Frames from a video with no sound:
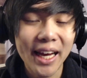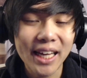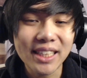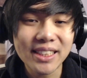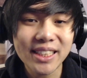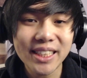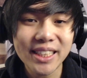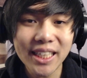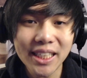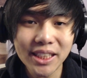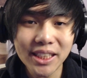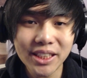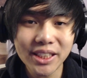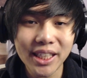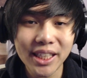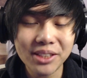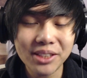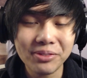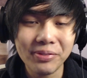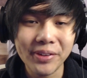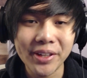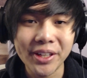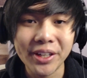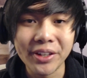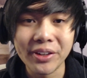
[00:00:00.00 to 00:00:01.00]
In today's
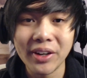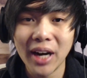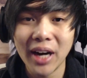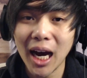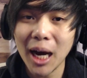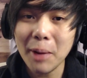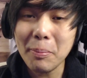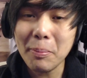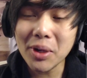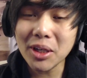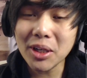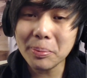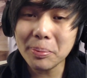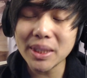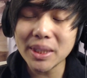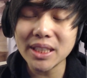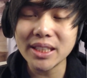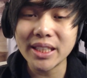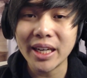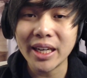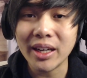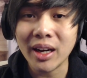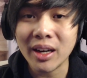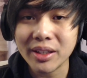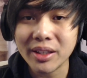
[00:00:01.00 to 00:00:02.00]
chess video, I'm going to be
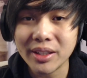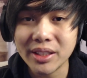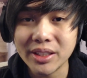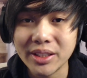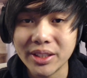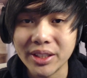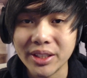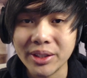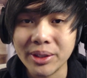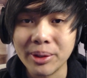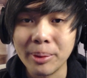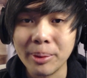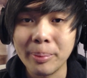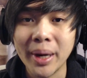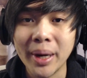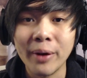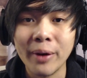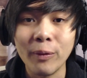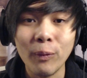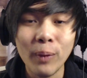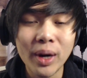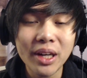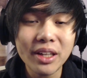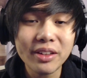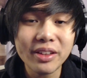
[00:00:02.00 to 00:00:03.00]
talking to you
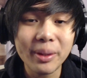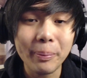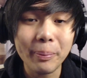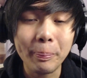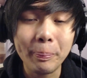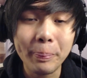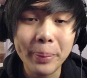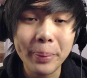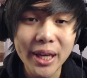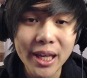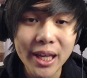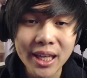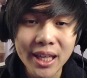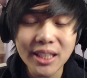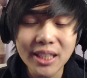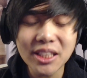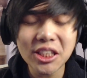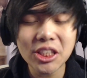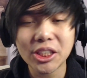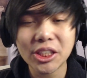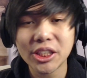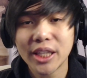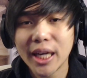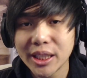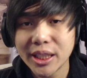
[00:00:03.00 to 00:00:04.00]
about one of the
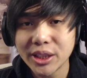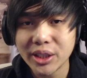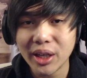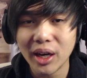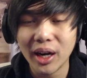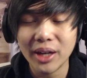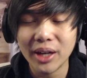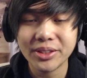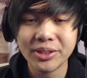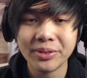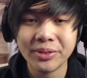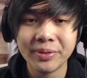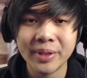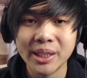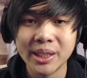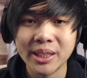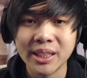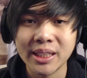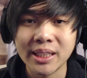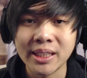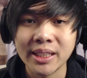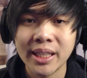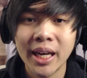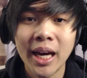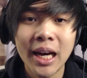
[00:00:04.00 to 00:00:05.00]
biggest chess
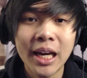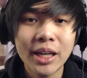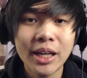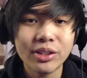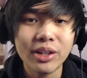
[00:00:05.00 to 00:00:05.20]
controversies